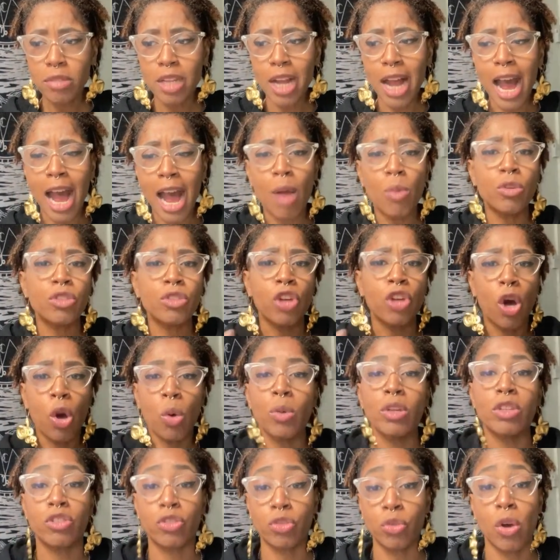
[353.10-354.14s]
I was
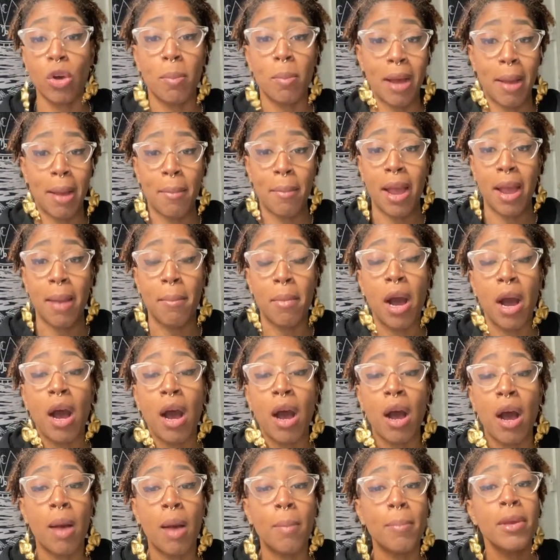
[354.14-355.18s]
always taught by my
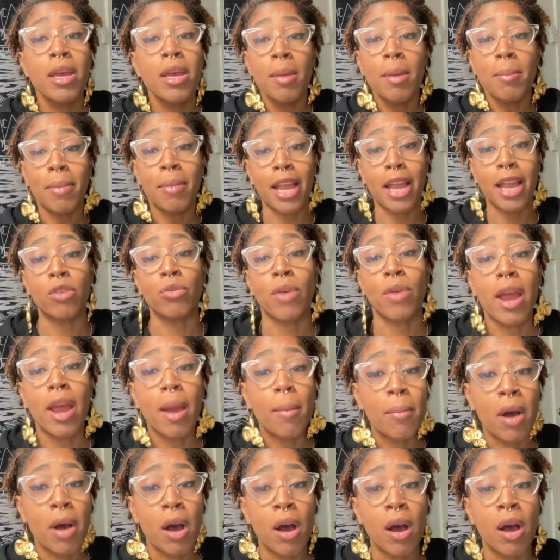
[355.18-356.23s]
mom, my
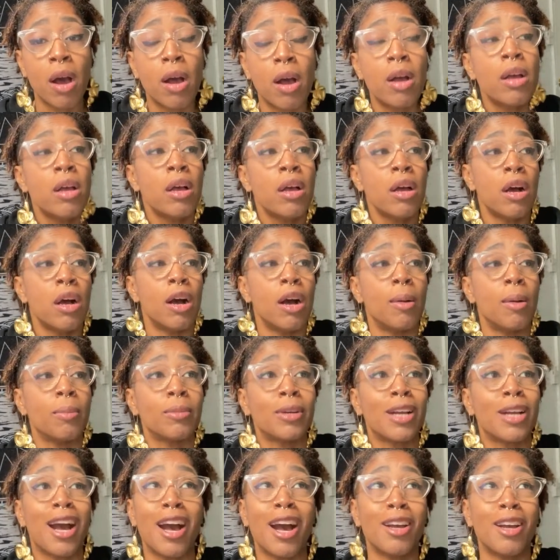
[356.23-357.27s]
grandma,
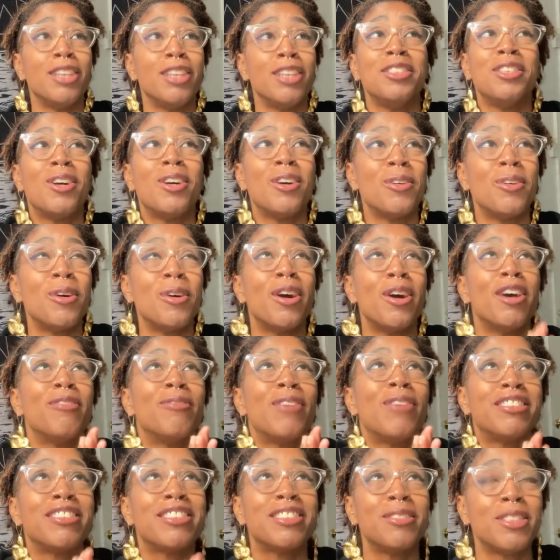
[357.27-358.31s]
God,
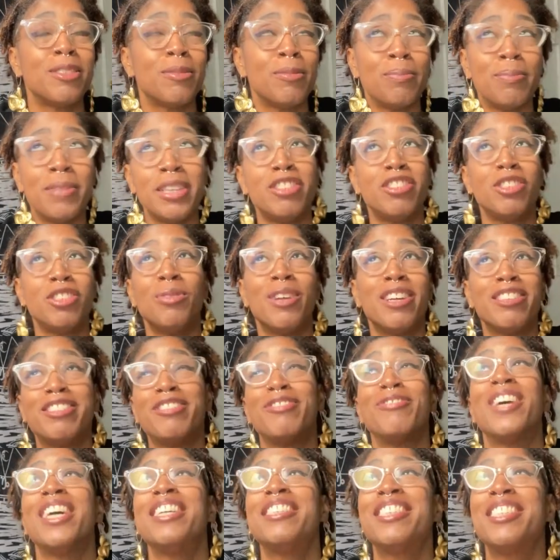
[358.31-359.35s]
may she
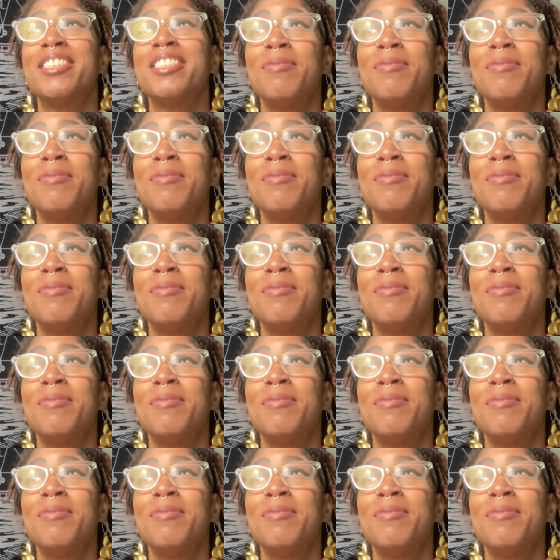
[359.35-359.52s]
rest in